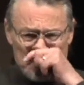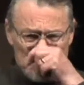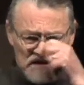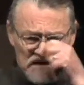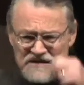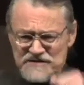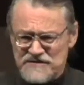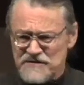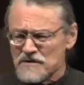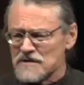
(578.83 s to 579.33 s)

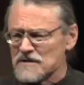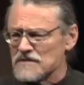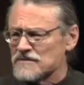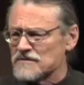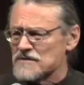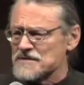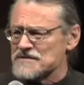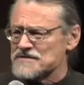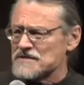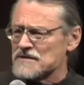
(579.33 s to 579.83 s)
It sort of
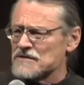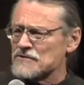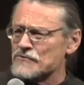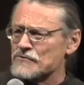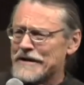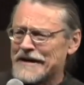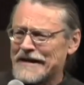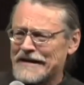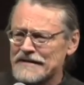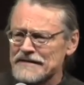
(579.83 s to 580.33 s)
was a
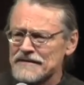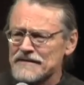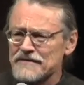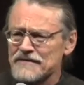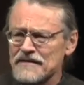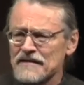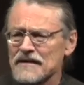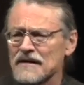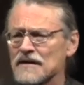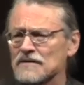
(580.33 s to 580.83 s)
grand
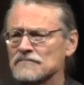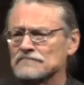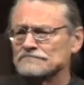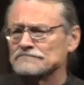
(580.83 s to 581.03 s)
thing.